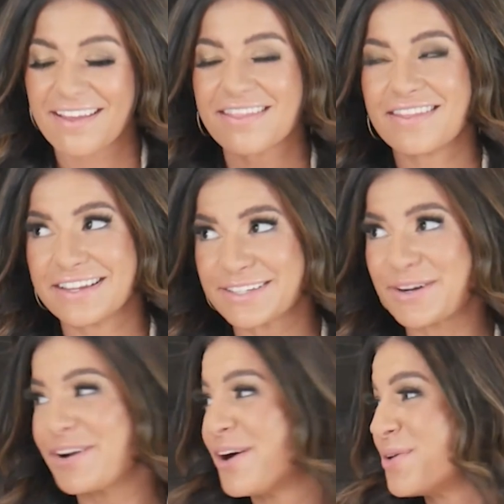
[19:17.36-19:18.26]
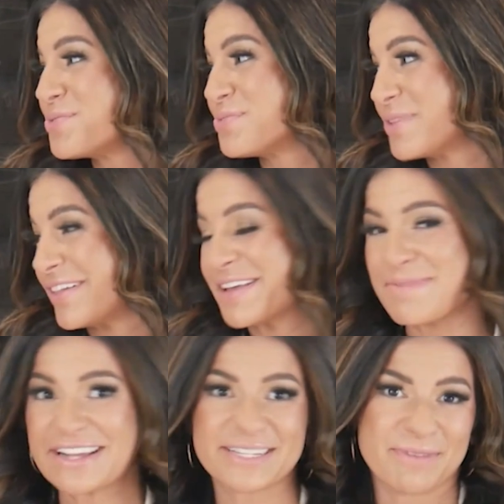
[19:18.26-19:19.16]
this girl really
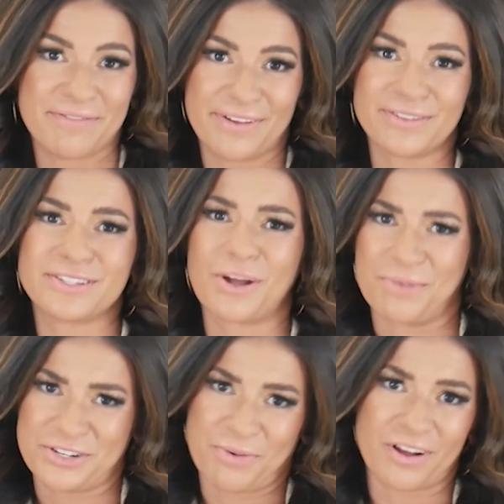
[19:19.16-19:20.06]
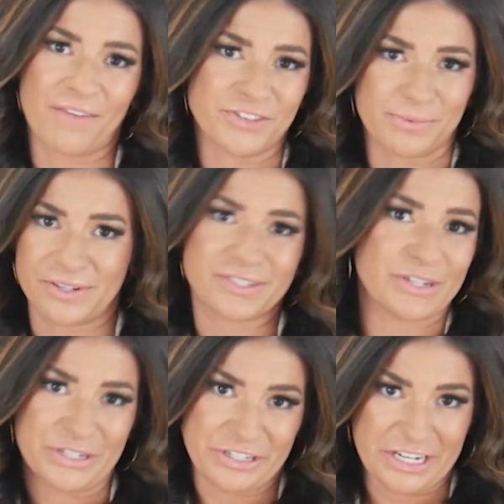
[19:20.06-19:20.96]
makes me feel so much more comfortable with
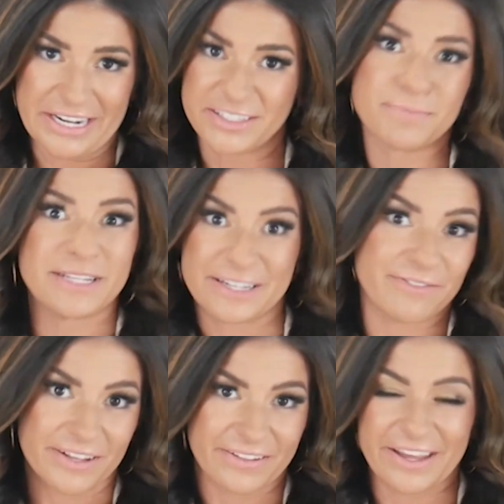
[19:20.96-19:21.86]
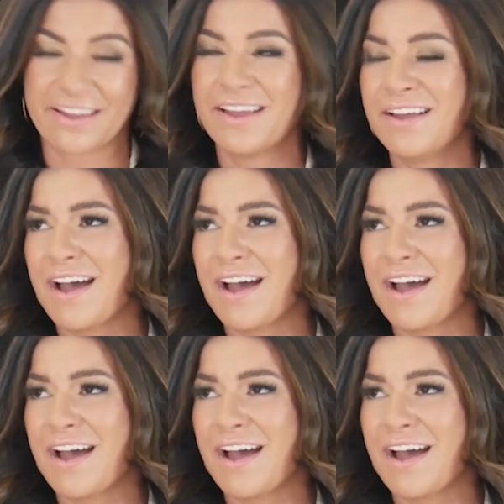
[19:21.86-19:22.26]
surgery, specifically.